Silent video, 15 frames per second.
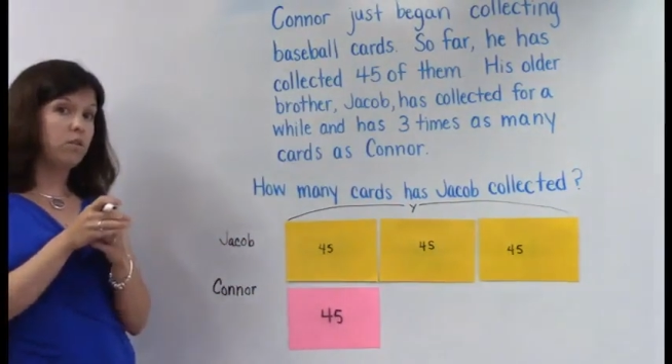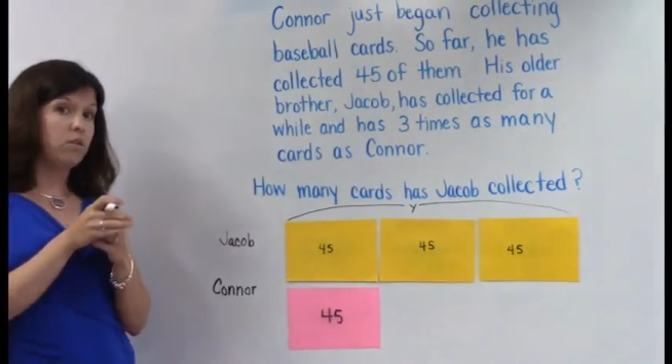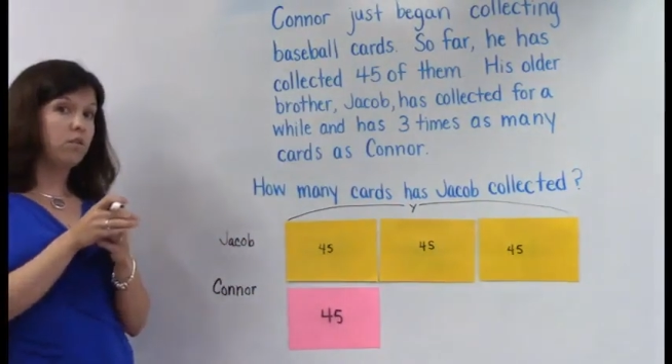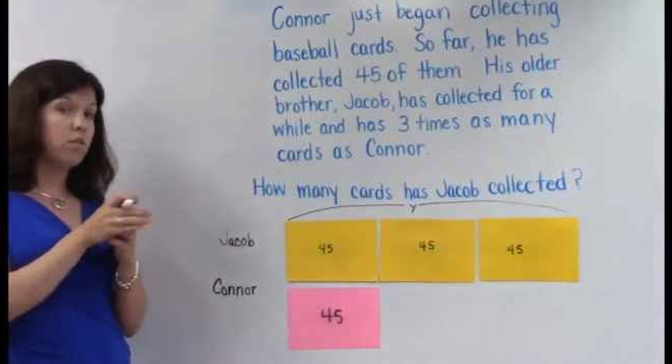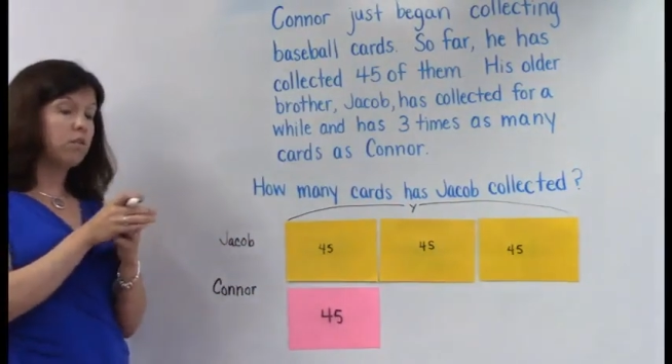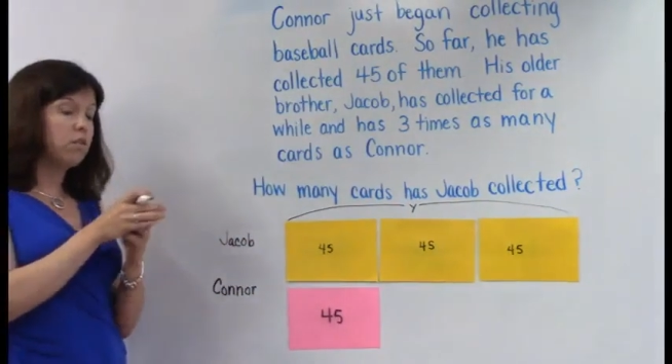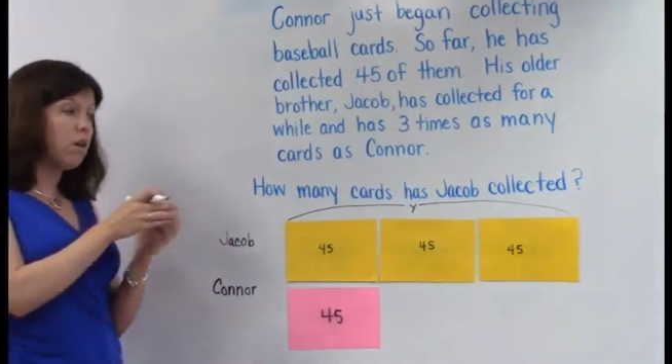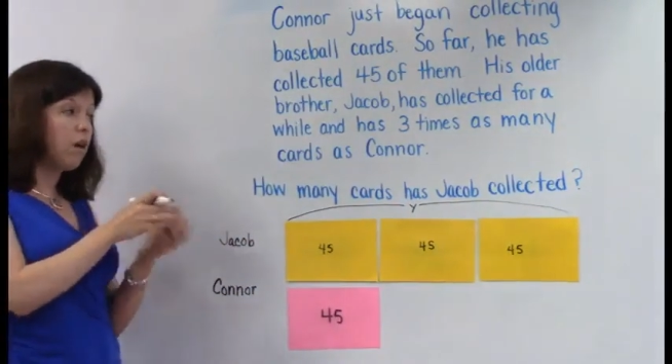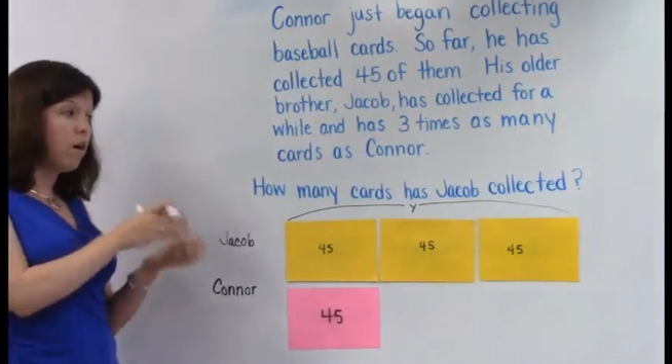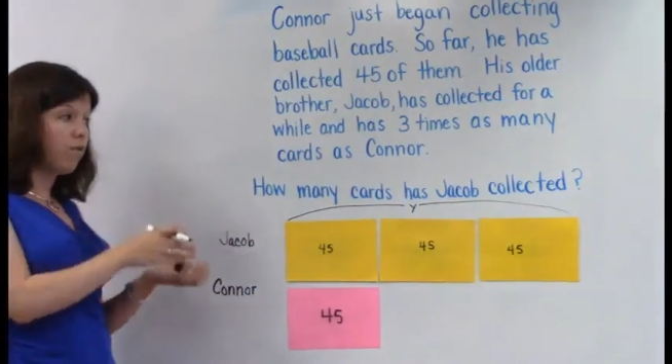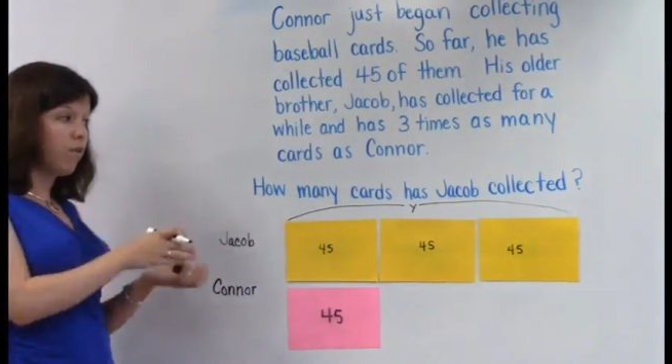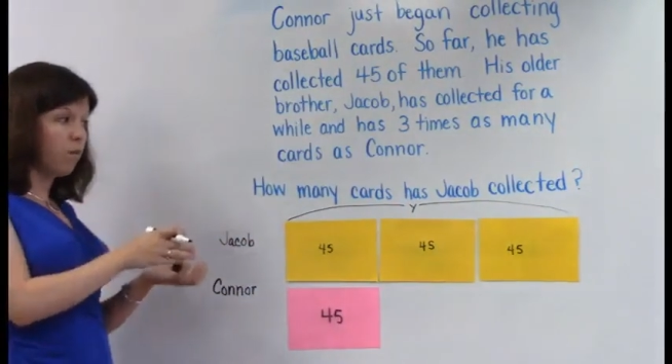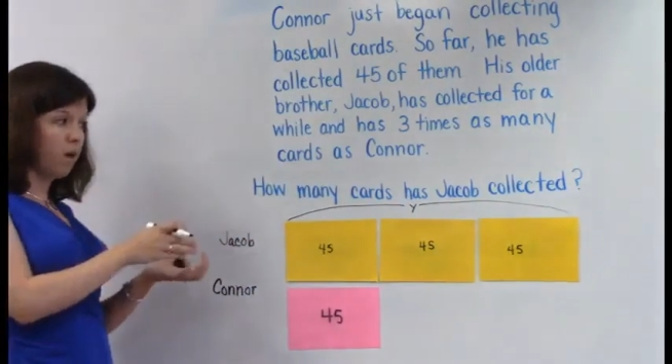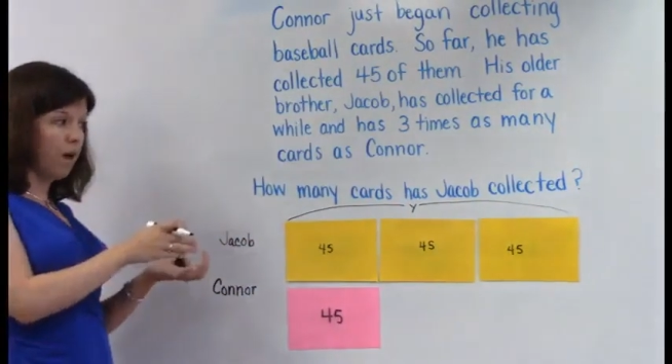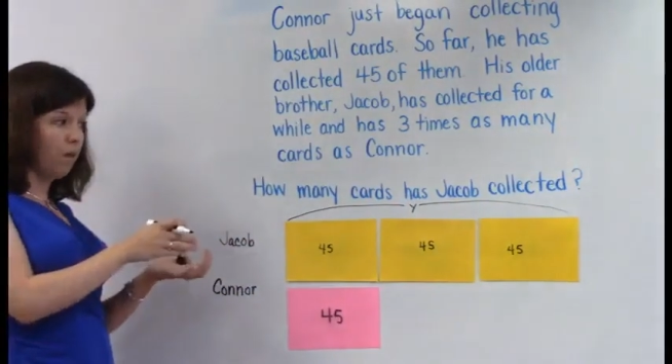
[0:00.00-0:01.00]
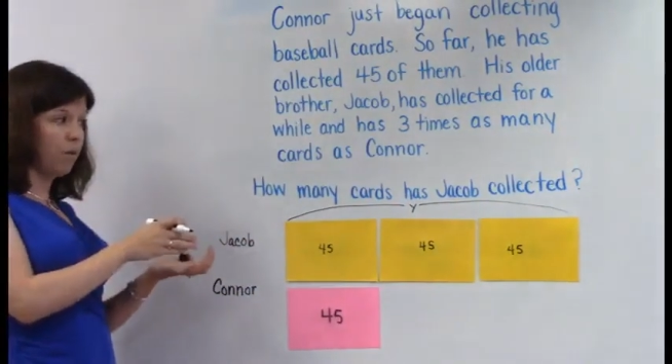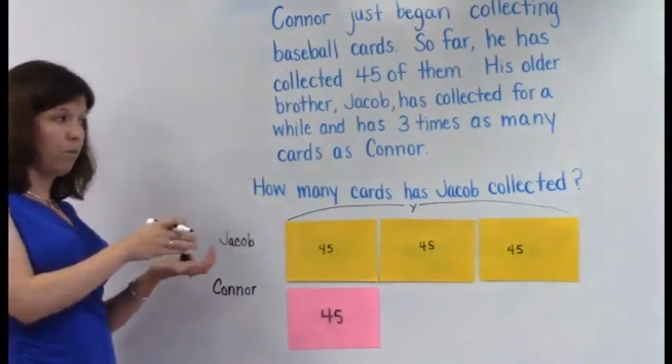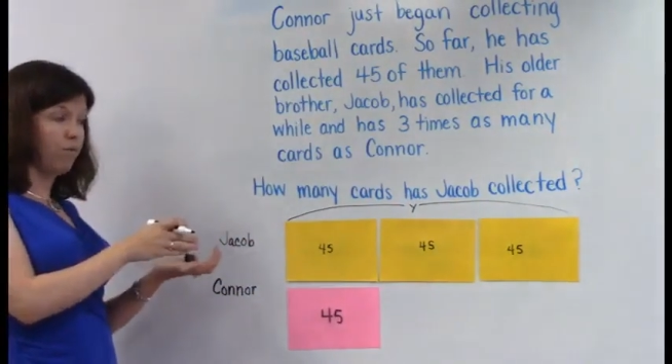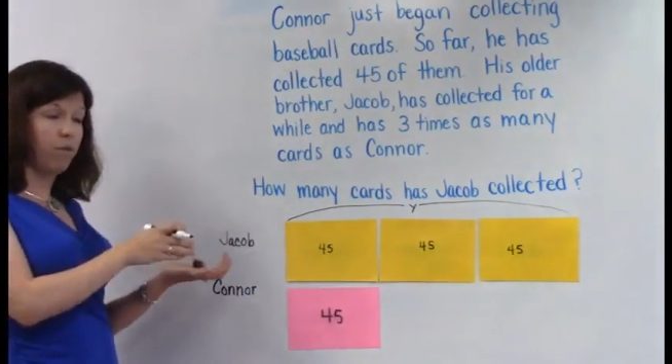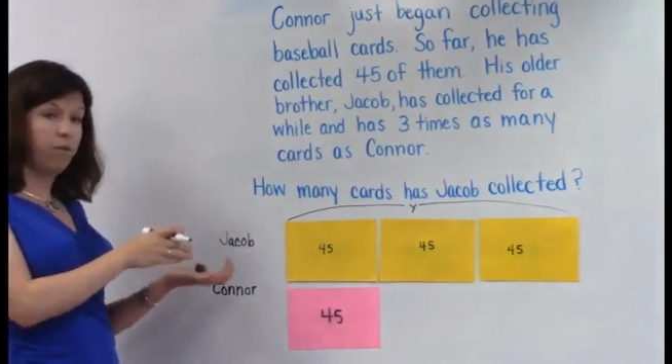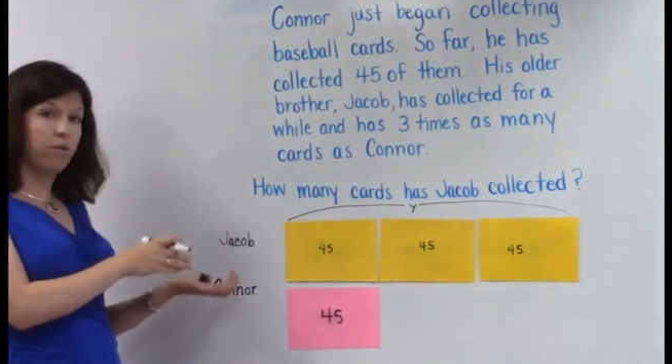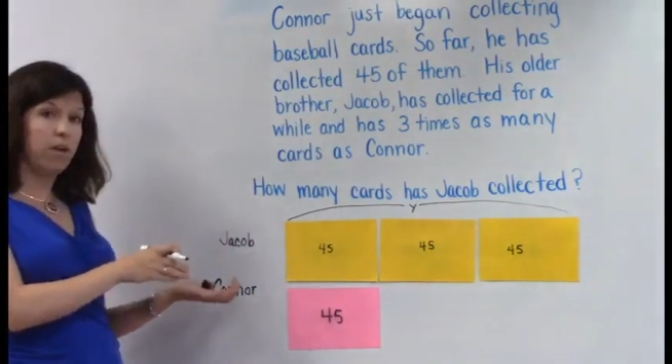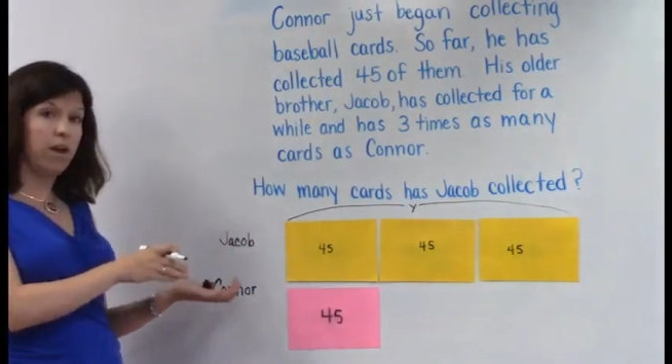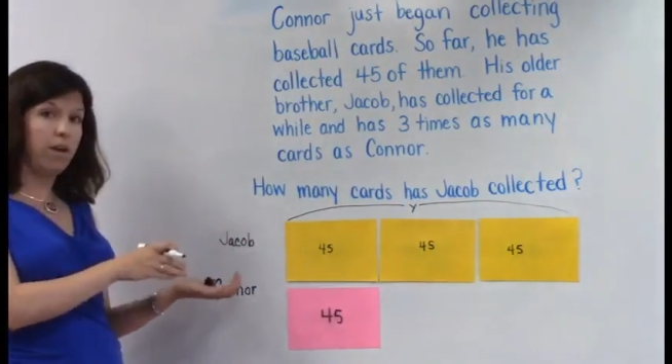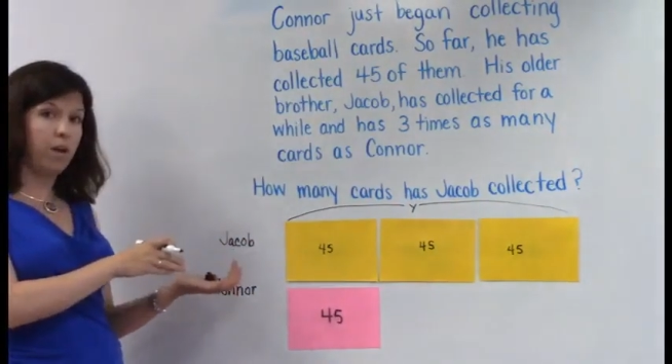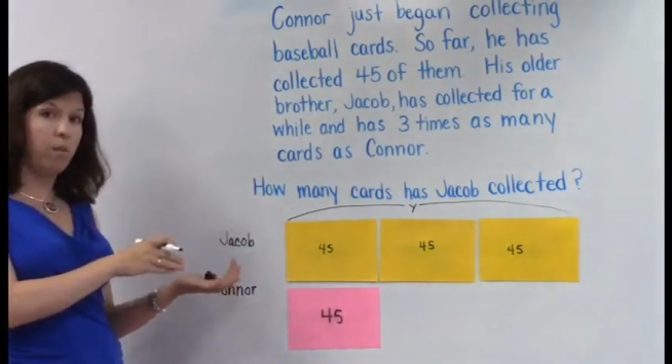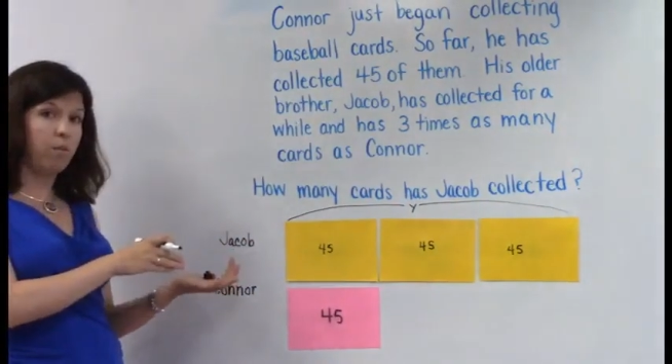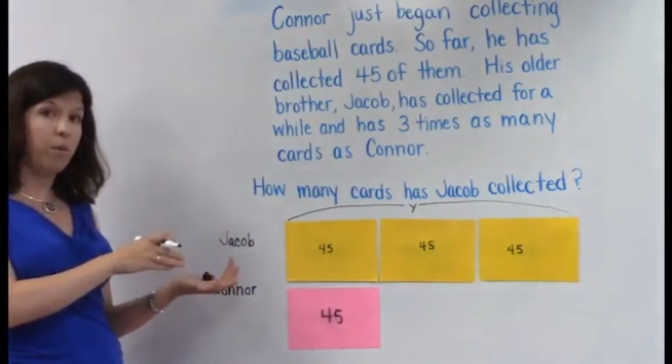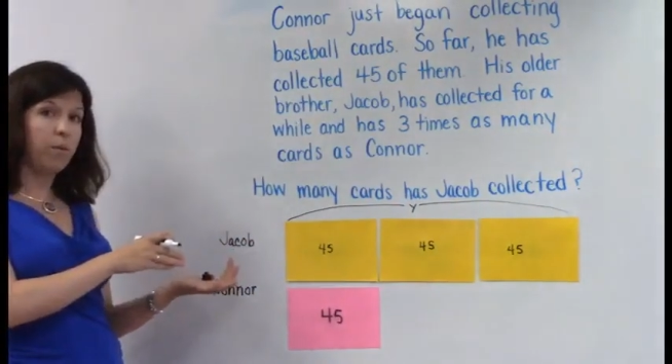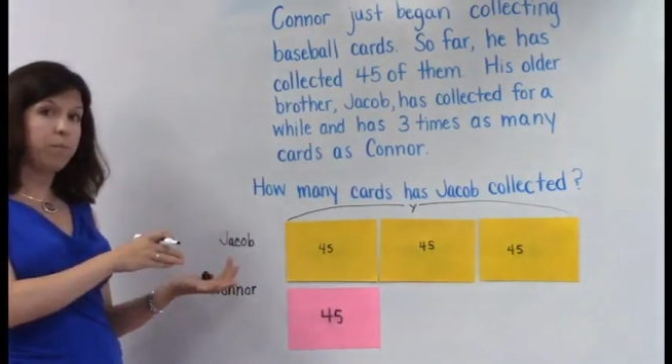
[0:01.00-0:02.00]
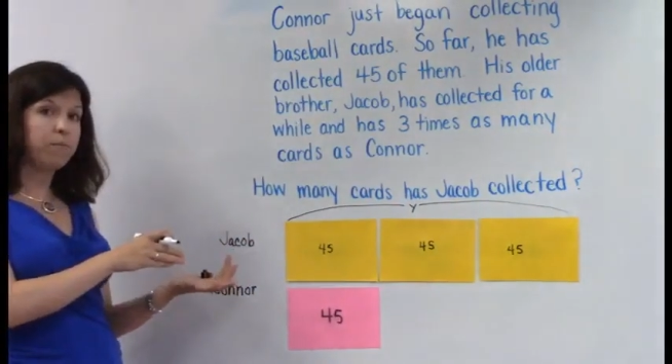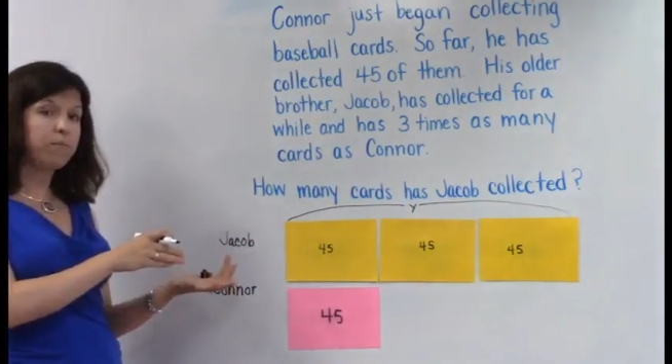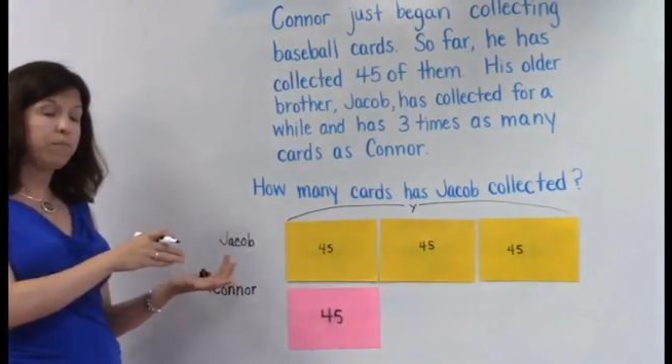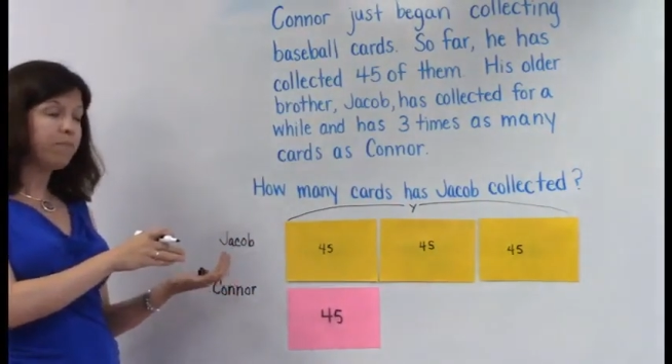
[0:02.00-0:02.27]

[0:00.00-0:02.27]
use to solve the problem for the variable.